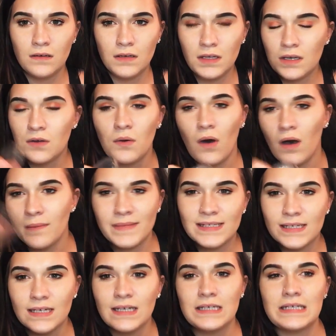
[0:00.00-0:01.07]
you know, on my
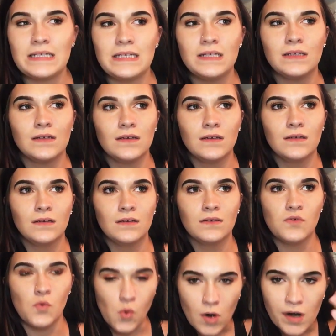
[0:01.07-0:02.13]
skin. It didn't
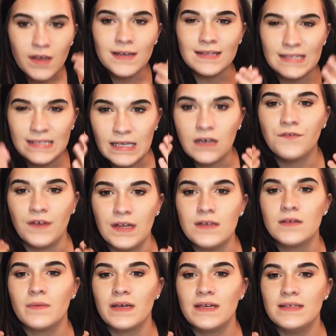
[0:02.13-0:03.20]
work itself
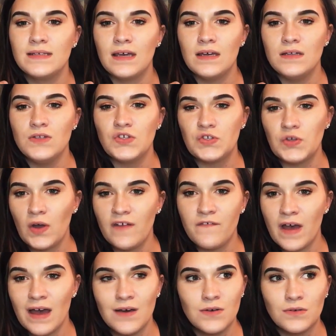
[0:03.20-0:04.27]
into my skin. So I
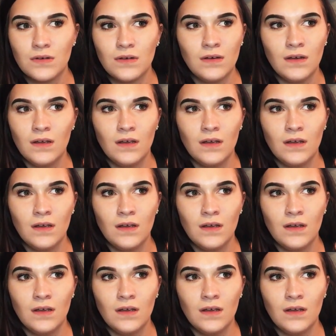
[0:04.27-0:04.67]
found,